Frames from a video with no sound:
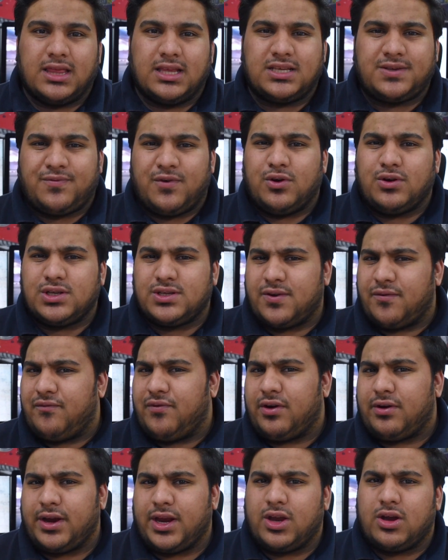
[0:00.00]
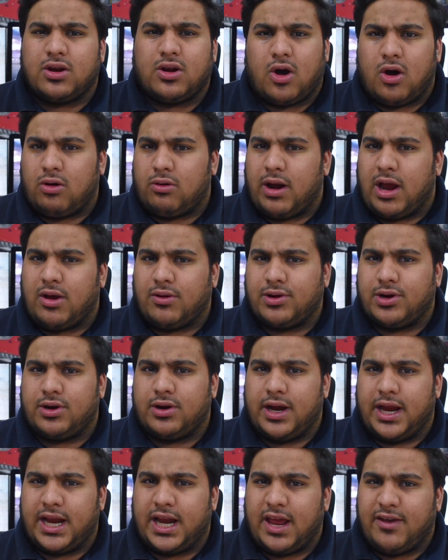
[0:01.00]
this phone is a very good
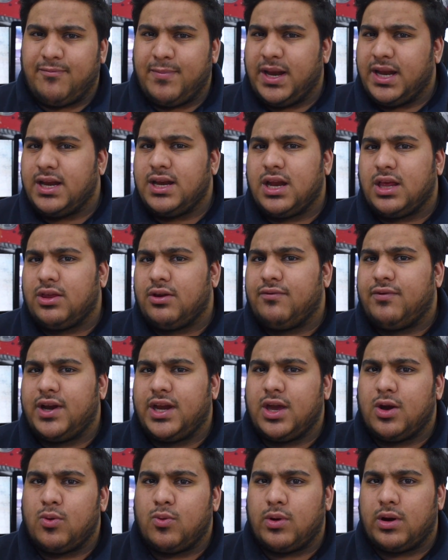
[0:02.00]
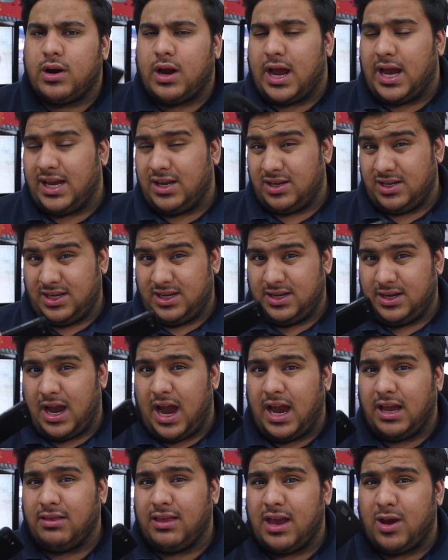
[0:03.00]
all-rounder, and I've made another video where I
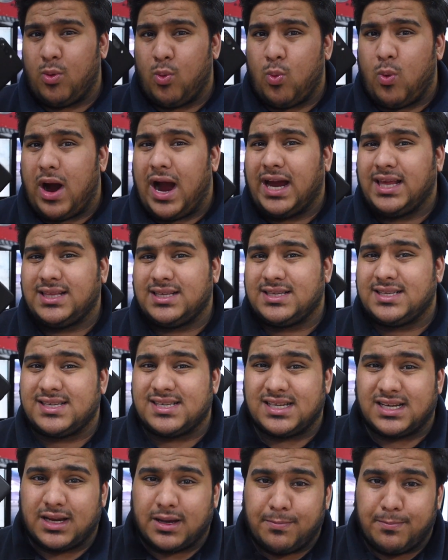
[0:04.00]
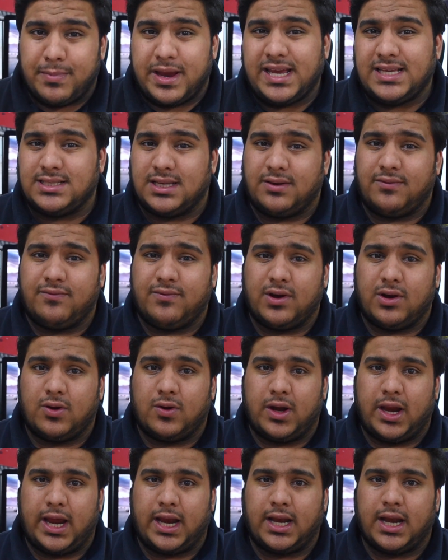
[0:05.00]
highlight why this is an amazing
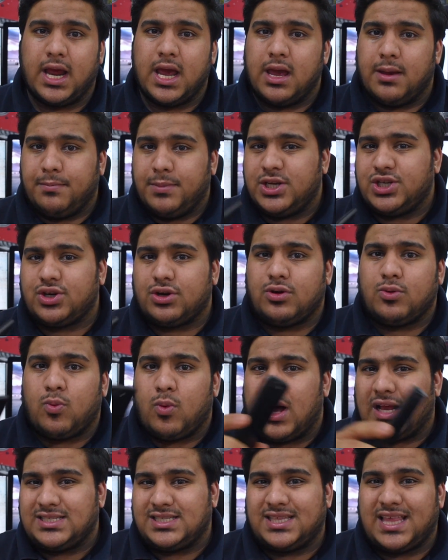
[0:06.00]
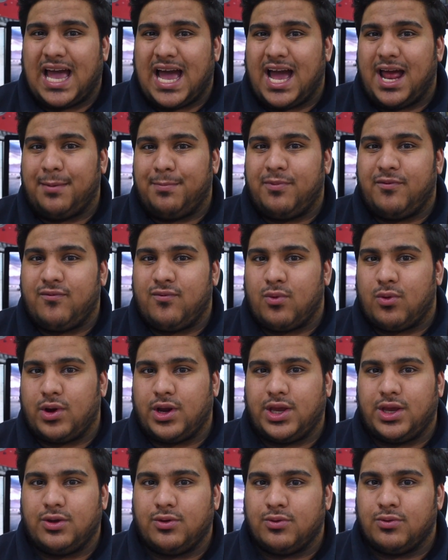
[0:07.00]
phone. And be sure to watch that before
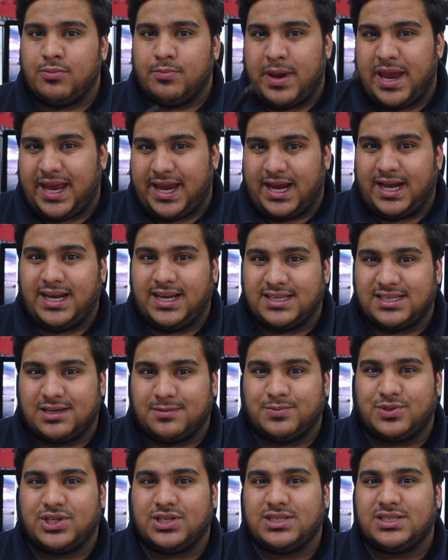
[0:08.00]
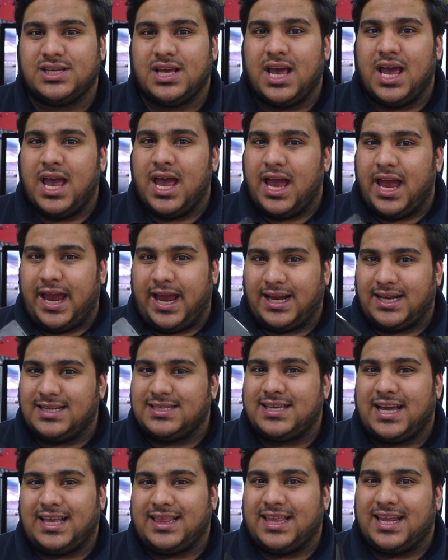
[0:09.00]
you make any assumptions and
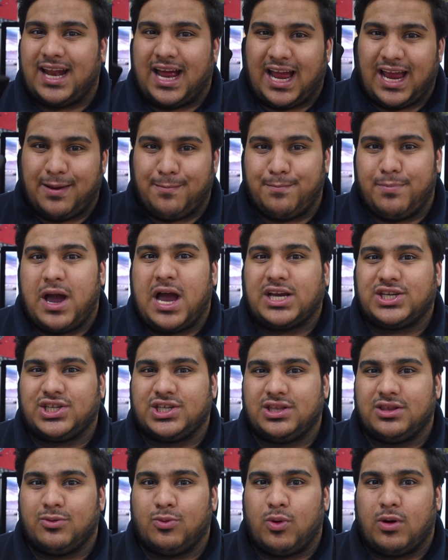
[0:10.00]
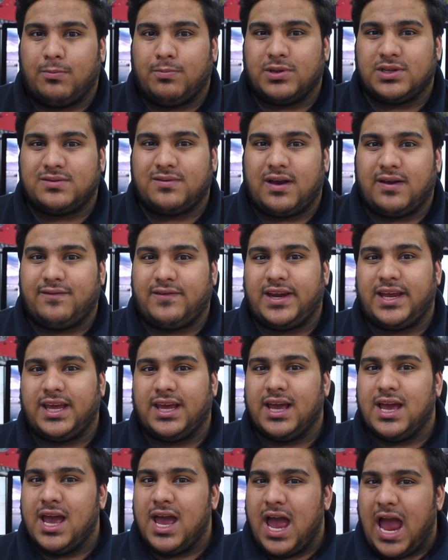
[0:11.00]
decide that I am bashing the OnePlus
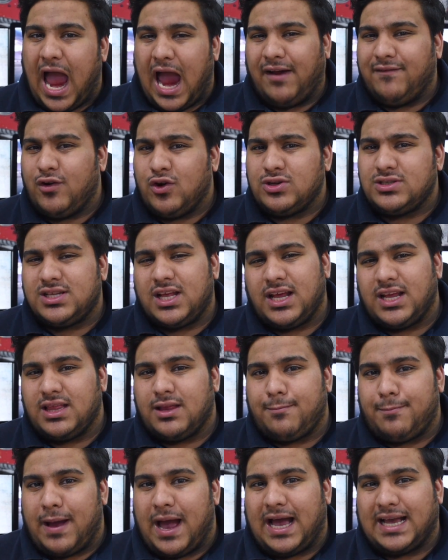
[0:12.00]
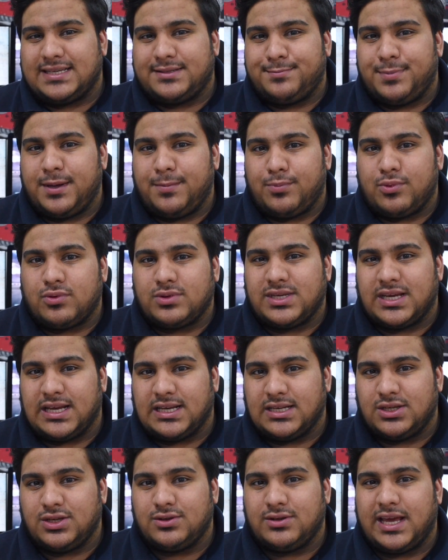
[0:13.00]
5T. I've noticed that in the past, people
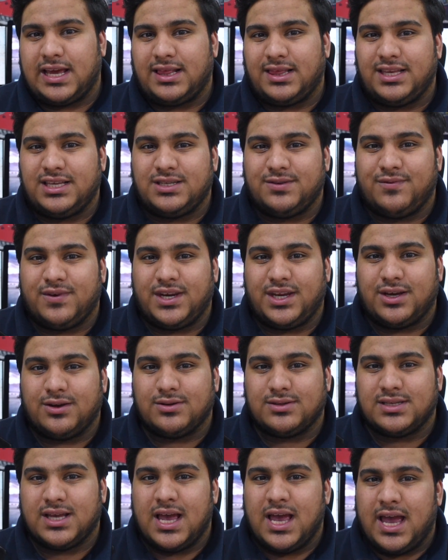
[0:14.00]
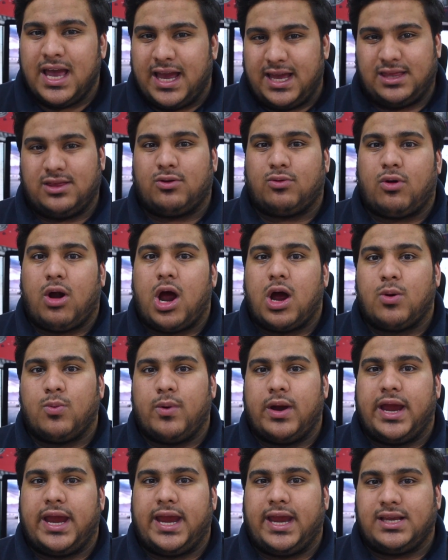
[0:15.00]
tend to take these videos in the wrong
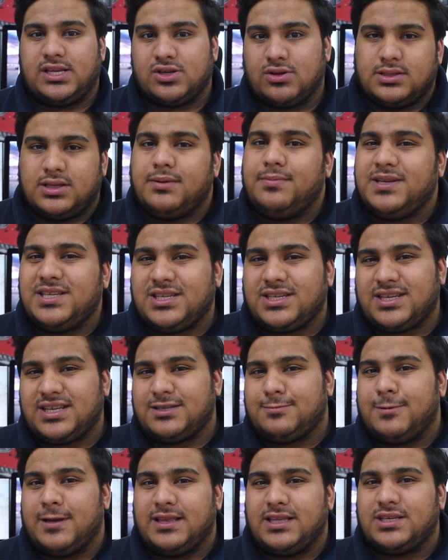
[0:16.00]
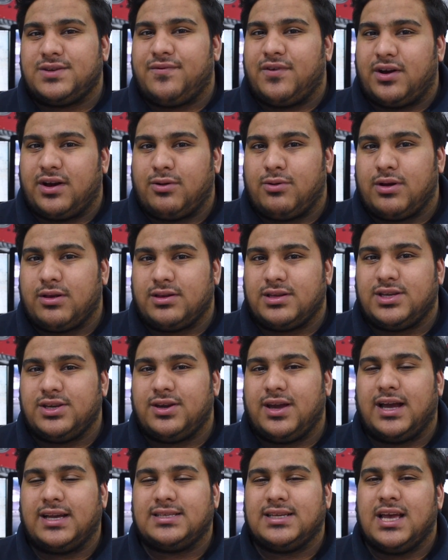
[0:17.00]
way. So let me just explain this very quickly to
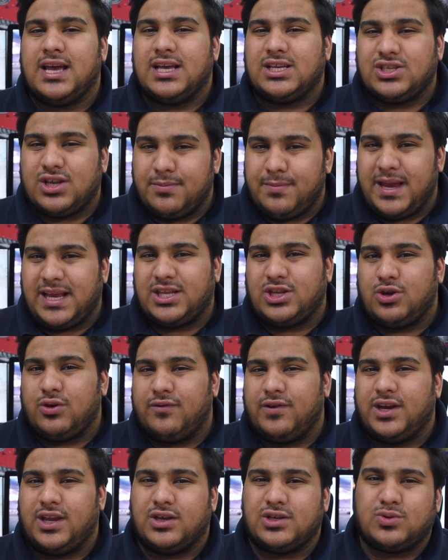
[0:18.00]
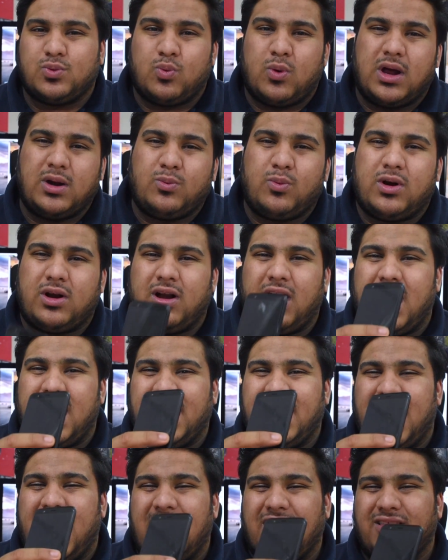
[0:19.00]
you guys. So I make two videos, one where
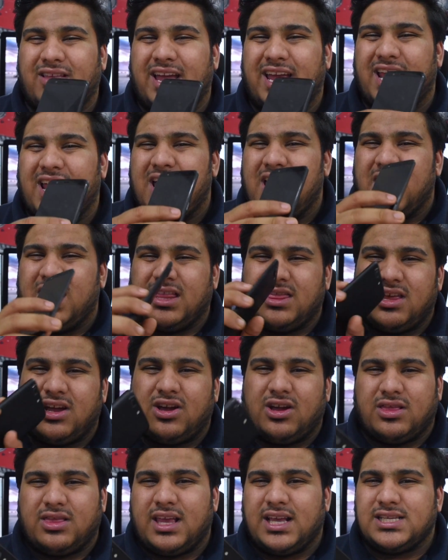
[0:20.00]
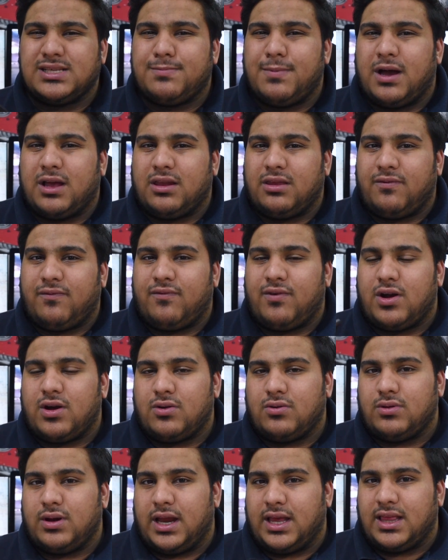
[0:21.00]
I highlight the good things about the
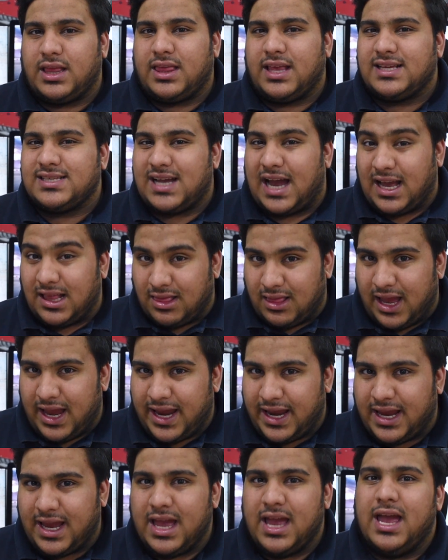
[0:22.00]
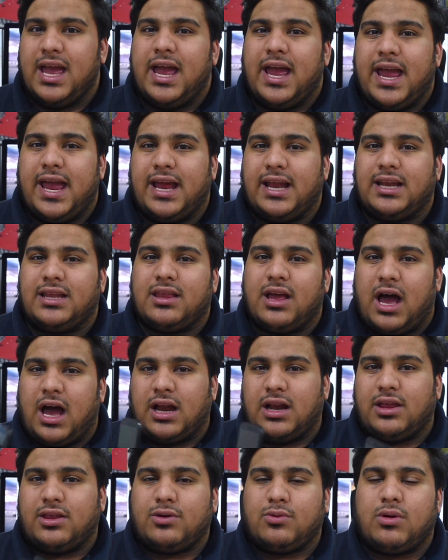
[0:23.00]
phone and the things I like, and
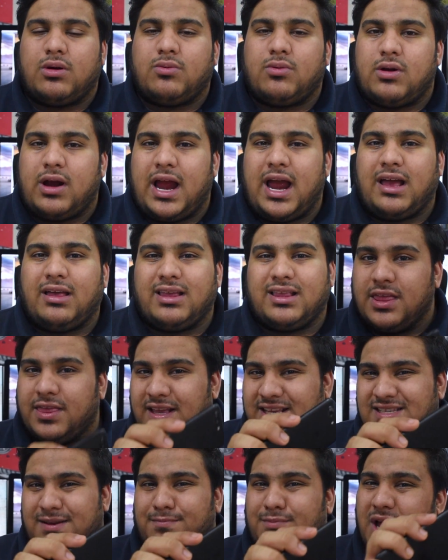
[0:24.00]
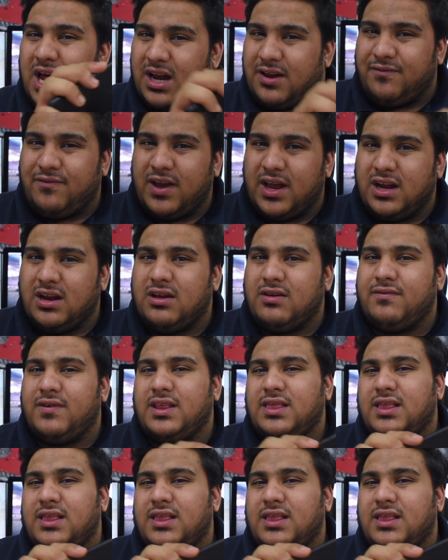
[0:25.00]
another one where I highlight the things I'm not a fan of